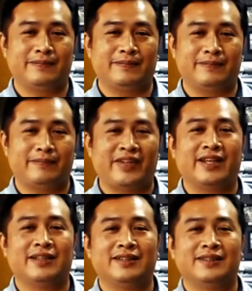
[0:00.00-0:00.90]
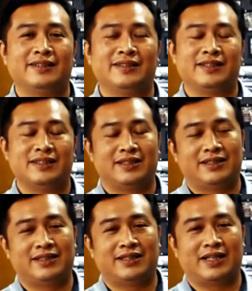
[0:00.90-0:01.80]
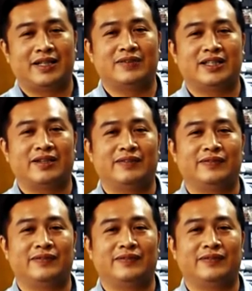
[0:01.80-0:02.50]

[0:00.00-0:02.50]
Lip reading: Next is sans serif.